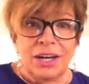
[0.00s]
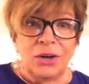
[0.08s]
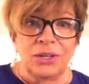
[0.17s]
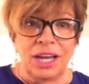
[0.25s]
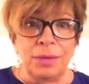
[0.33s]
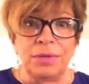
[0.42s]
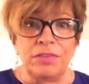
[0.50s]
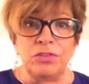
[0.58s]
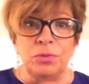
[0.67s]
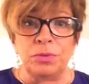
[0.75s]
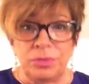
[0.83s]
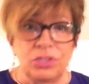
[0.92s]
Okay, I'm
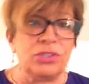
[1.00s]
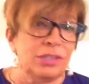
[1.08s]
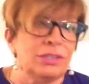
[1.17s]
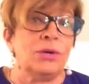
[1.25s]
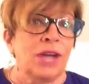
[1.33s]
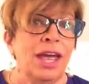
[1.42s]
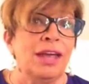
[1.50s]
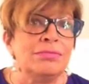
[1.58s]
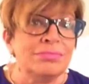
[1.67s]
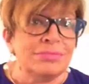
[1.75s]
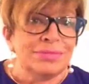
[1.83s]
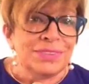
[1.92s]
giving you permission. It's okay.
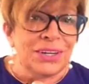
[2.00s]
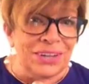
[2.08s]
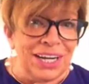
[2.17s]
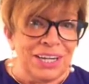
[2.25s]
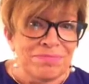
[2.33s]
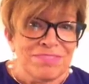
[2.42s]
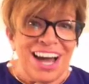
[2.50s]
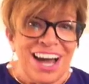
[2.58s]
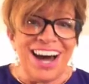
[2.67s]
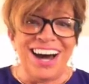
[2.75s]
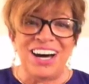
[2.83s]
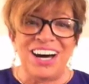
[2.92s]
All right.
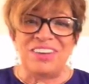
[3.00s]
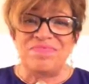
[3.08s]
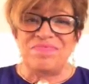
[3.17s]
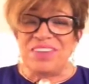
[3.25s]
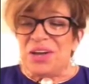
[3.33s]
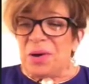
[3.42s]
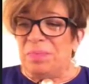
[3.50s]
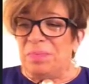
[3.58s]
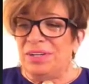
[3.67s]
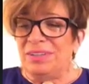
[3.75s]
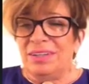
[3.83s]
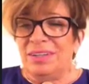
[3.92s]
Um,
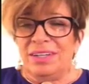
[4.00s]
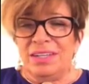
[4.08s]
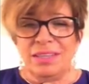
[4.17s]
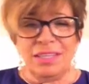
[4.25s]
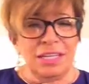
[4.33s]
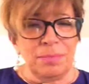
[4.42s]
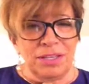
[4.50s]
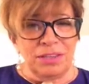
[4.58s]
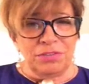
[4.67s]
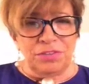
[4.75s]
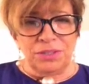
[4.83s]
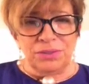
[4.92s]
but think
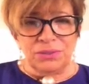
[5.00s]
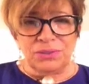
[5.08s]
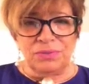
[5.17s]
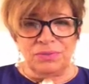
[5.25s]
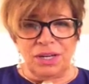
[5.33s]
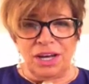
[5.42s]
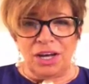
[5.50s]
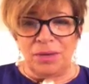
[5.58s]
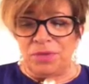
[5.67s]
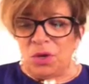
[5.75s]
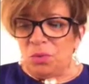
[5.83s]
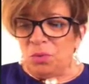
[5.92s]
about the fears.
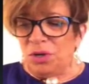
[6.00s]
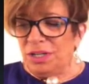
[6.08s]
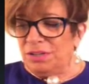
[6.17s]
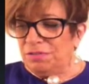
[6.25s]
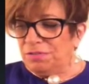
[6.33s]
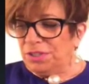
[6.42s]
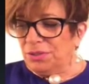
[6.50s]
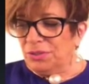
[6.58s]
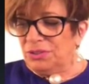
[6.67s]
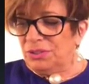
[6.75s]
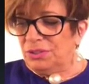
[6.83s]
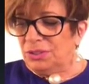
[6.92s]
Um, one of the
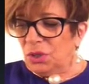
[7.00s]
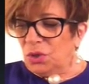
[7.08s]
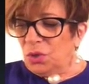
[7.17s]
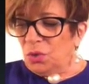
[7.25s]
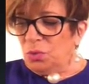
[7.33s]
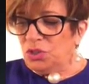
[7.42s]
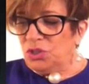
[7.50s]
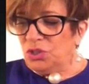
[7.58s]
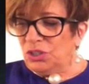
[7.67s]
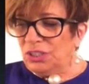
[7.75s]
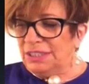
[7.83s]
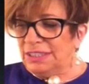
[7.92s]
fears is what you're
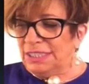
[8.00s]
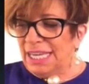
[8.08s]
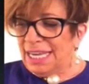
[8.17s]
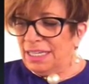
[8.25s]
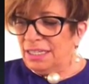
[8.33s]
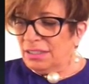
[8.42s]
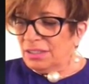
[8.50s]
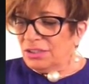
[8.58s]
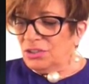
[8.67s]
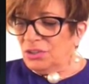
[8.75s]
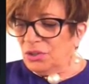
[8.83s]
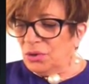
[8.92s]
gonna say.
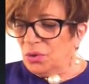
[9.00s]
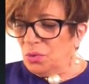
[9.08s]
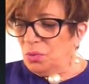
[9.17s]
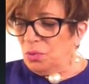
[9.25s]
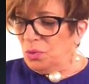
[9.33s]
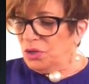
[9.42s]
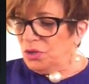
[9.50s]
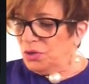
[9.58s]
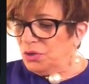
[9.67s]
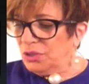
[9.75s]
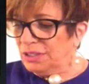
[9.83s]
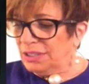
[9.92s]
You know, what are you
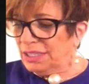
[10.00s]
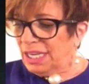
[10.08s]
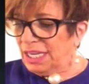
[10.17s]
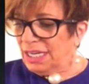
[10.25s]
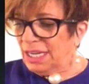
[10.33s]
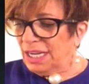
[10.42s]
going to say?